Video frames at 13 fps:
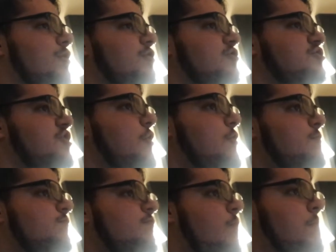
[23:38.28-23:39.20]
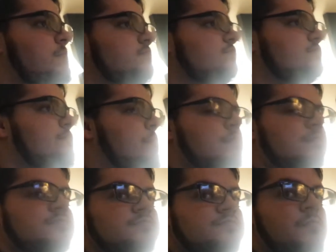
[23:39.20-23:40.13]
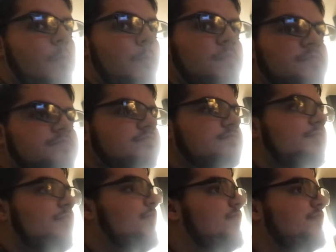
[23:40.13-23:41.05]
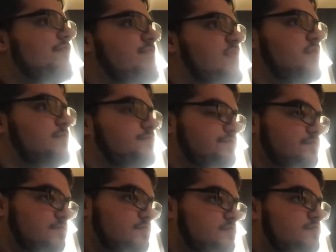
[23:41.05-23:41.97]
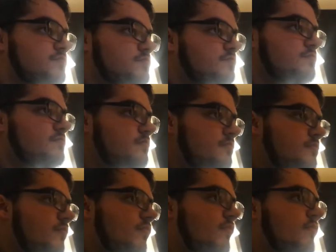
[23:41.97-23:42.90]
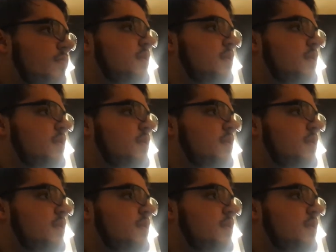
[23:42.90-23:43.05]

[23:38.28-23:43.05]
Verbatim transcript: orca show. Yeah, after you watched that and did like the manta, and that was about it.